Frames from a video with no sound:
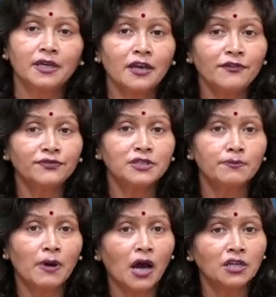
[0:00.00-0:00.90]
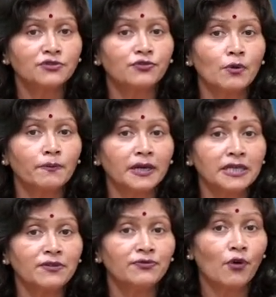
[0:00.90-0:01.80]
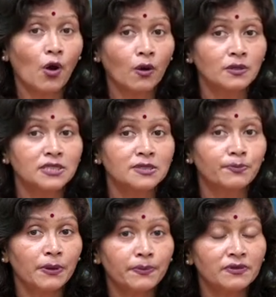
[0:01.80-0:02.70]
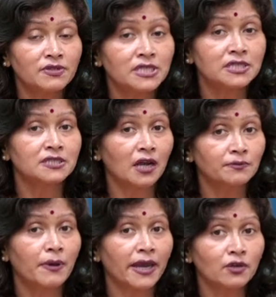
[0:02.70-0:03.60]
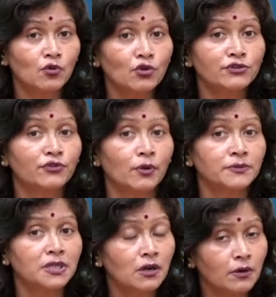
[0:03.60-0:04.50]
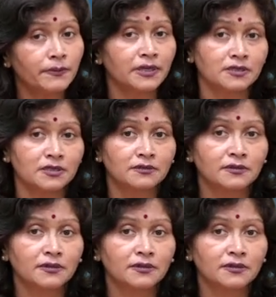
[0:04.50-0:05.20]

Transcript: If demand for money falls, people will start buying gold from the government.